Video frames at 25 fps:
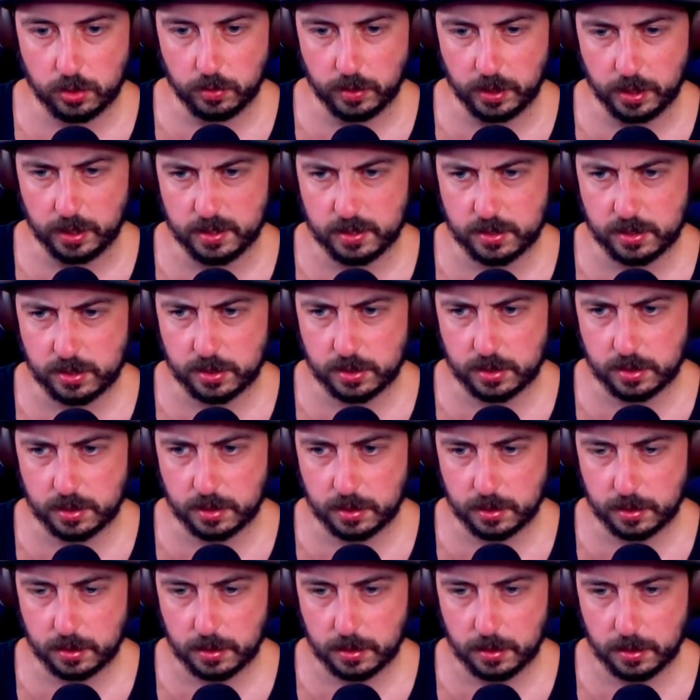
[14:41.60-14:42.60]
hunts,
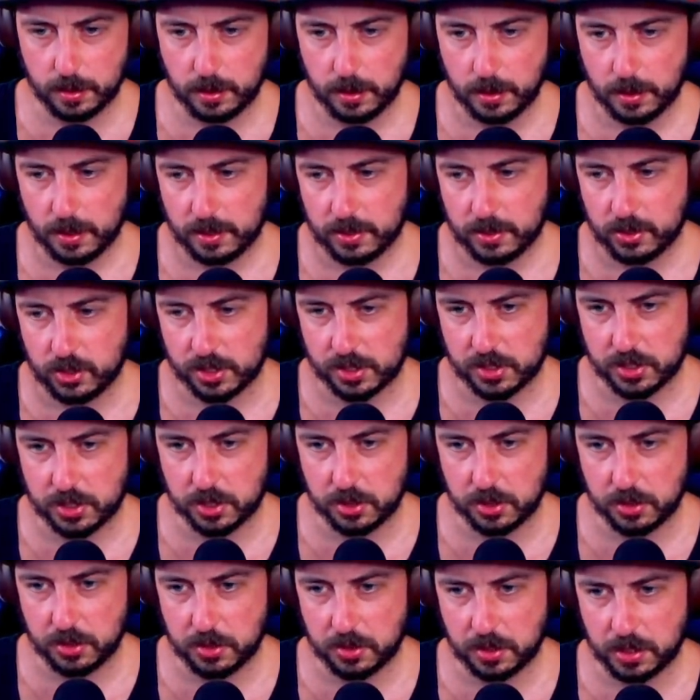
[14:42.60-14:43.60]
just so
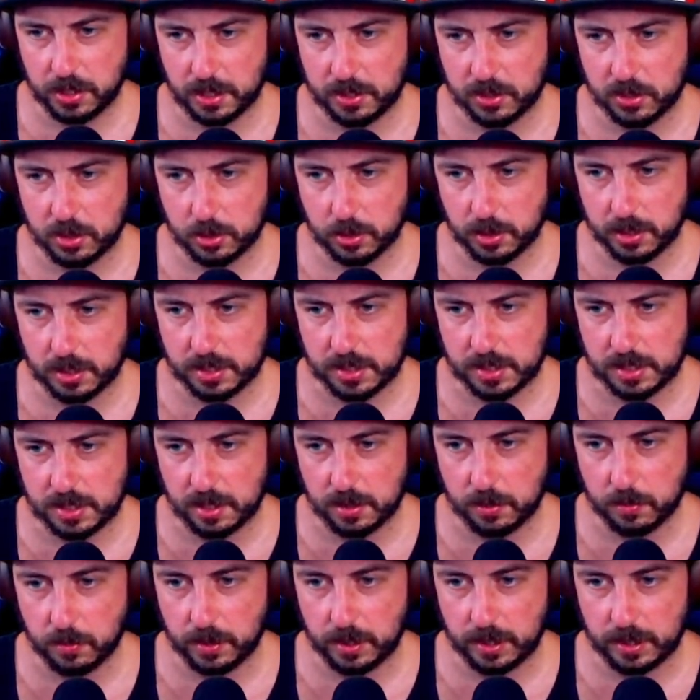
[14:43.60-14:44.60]
you can sort of see
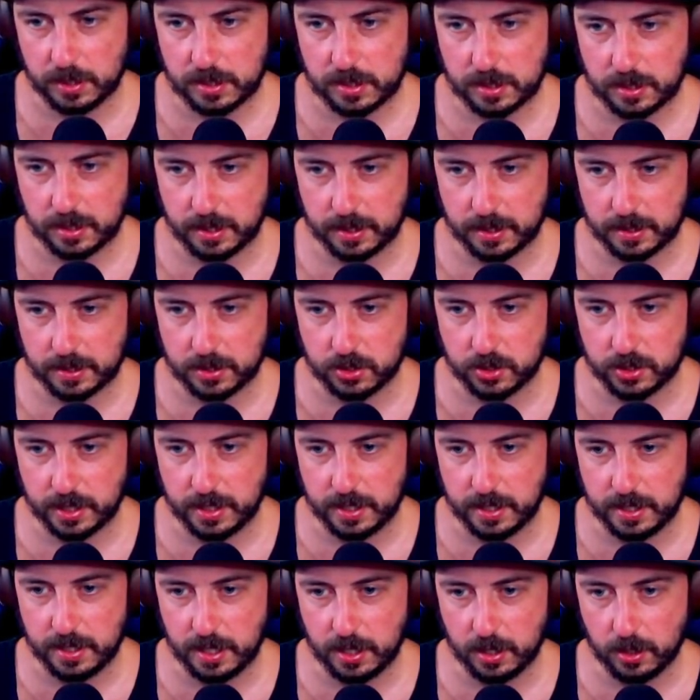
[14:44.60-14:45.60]
what it's like to try to
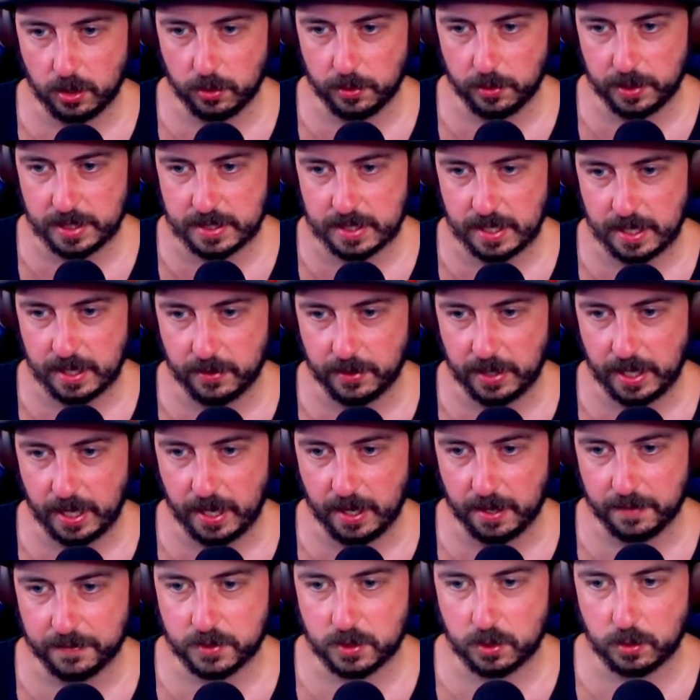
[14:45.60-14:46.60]
narrow it down
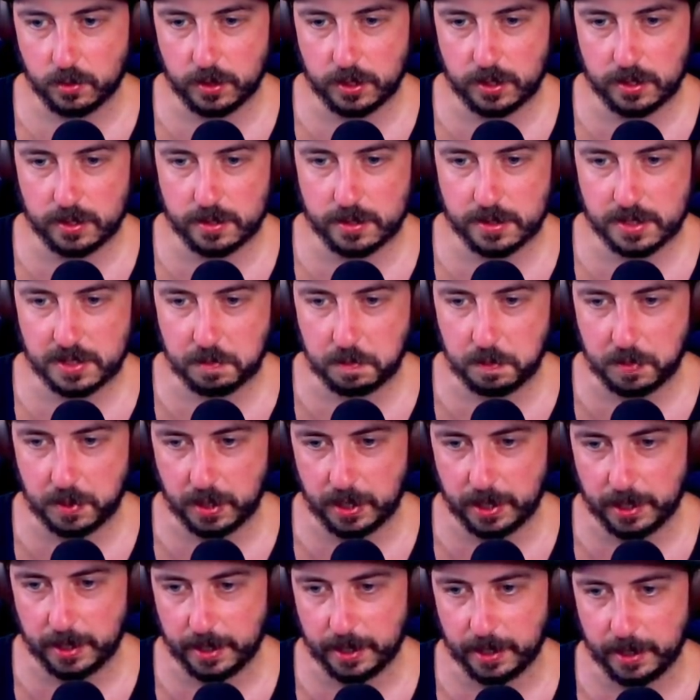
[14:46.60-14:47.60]
afterwards.
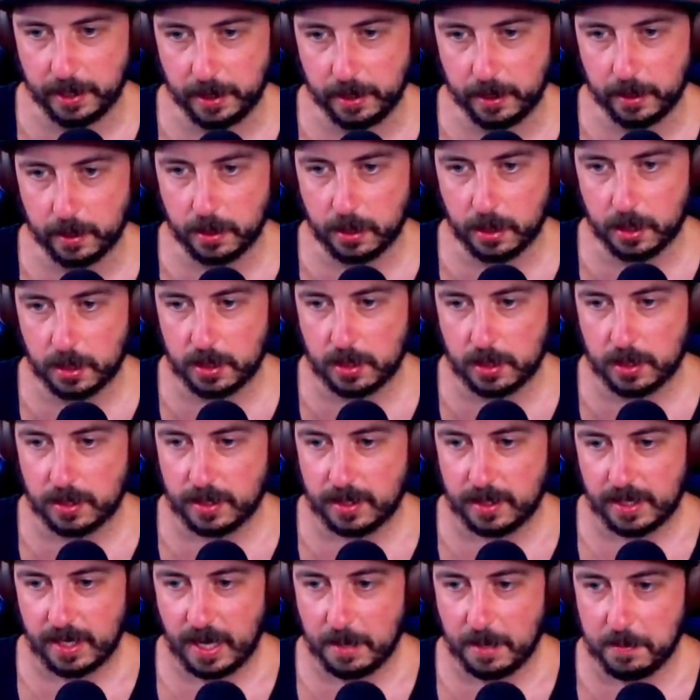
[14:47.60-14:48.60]
But
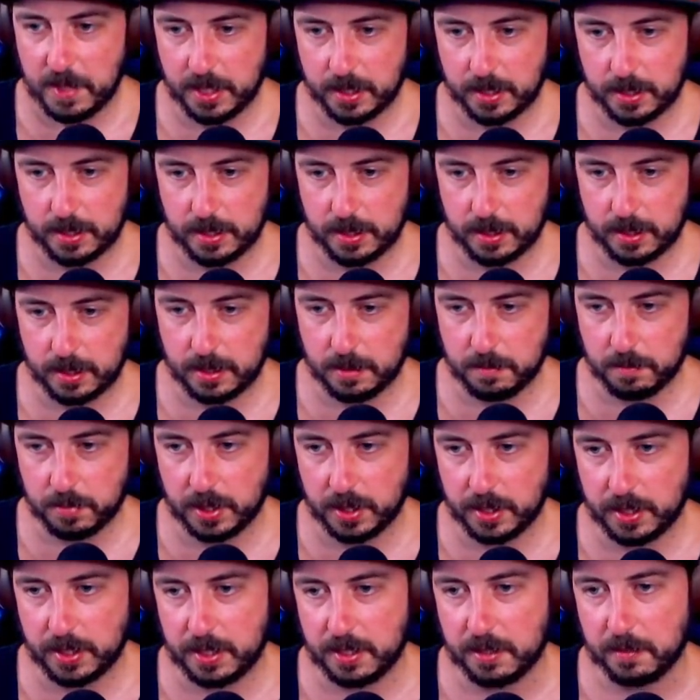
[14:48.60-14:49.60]
I'm not going to
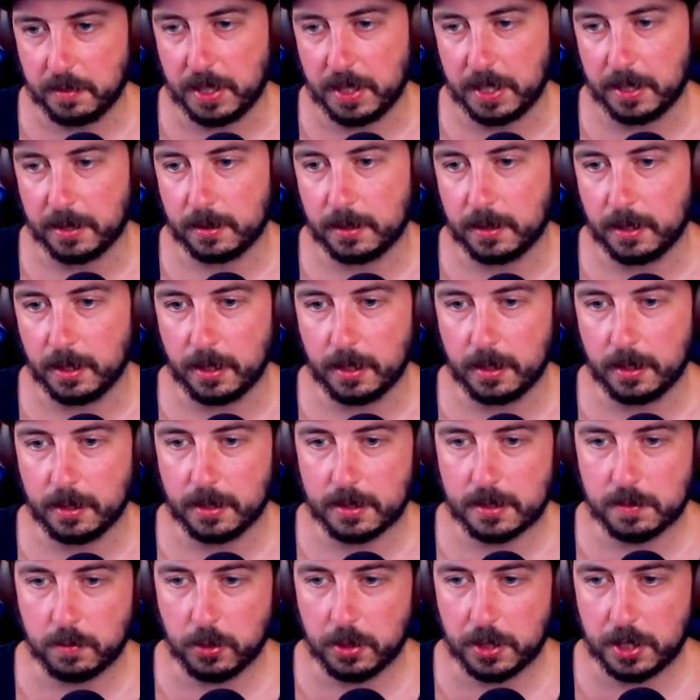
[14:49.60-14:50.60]
complain about that.
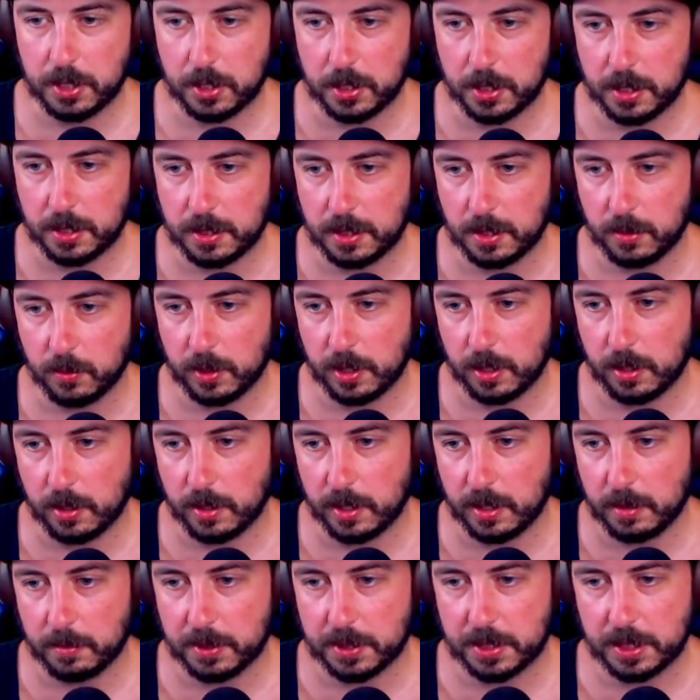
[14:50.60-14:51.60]
That's pretty good that we are
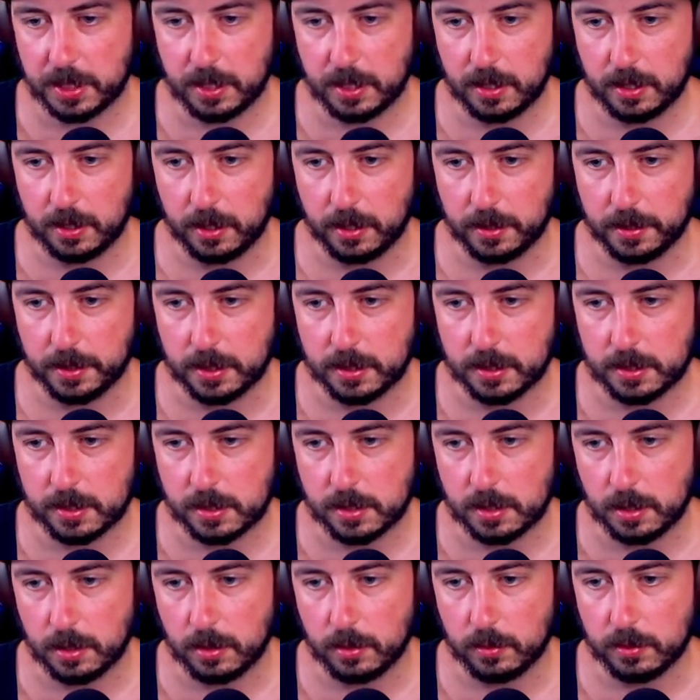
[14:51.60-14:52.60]
able to get all this.
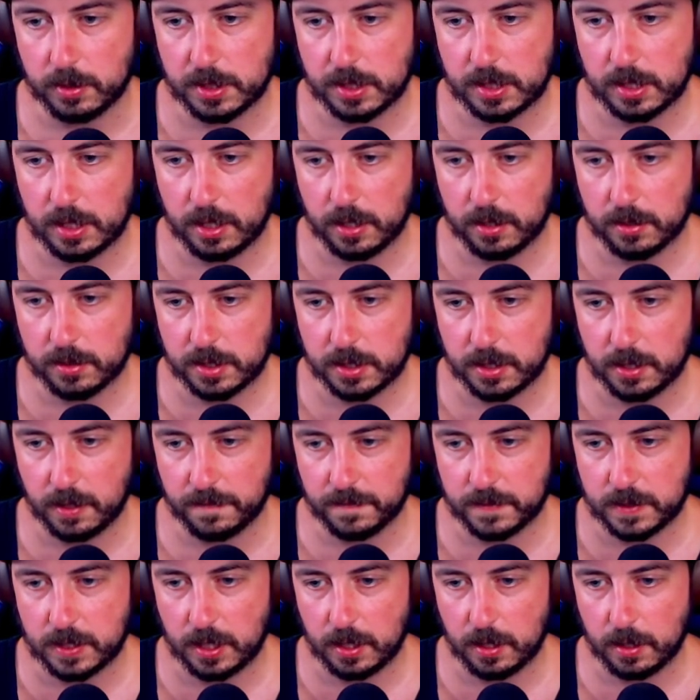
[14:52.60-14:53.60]
We'll set our stuff
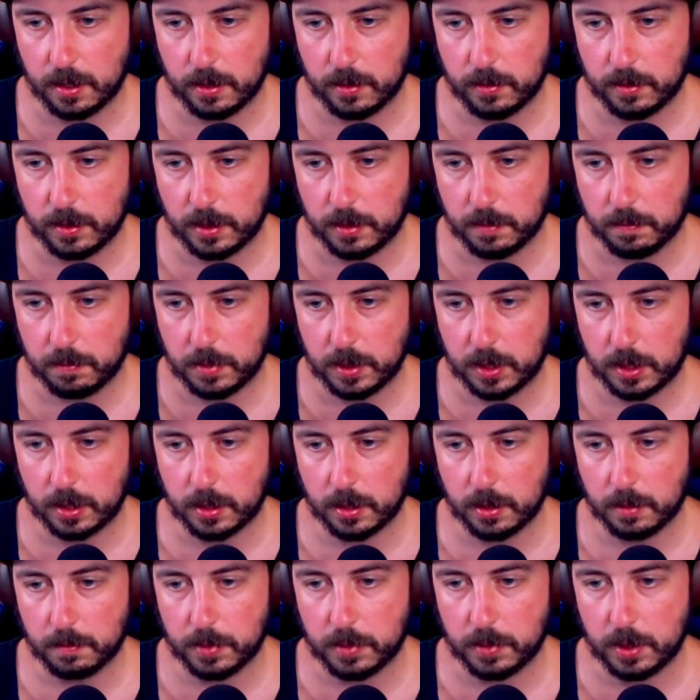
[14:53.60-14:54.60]
down, pick
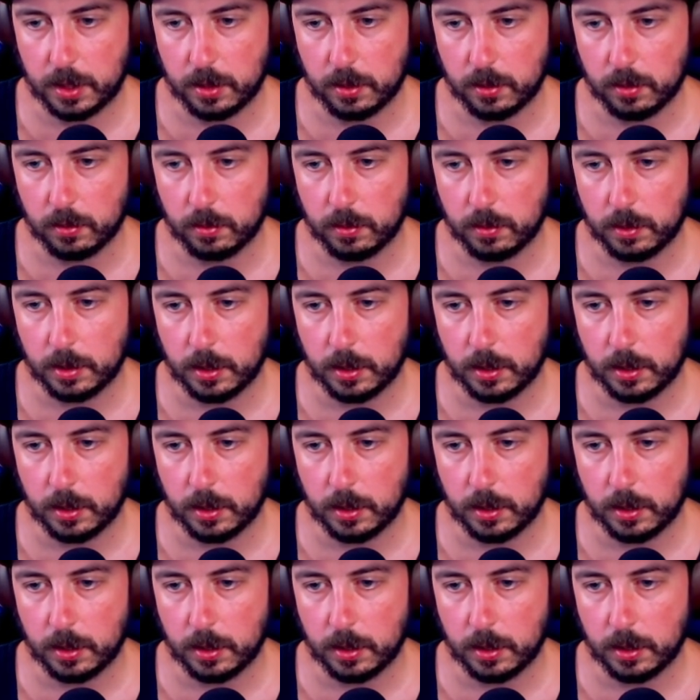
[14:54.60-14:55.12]
up you,